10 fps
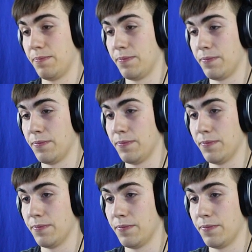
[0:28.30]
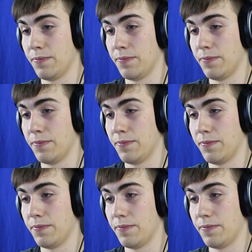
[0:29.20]

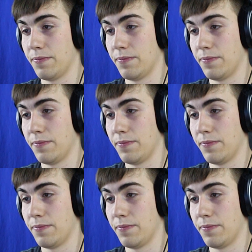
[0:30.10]
No one is speaking in this clip.